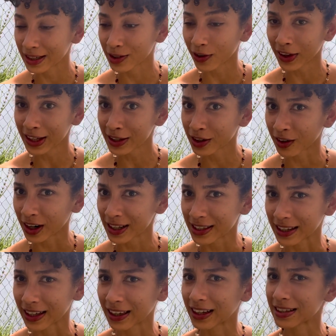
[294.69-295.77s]
So that's
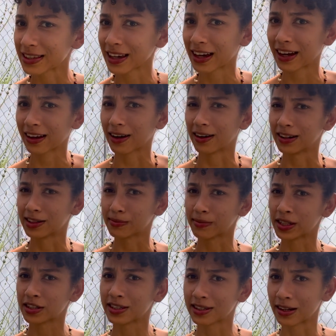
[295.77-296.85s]
crazy. That's like as
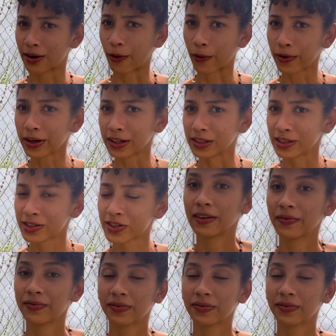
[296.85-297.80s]
much as an orange.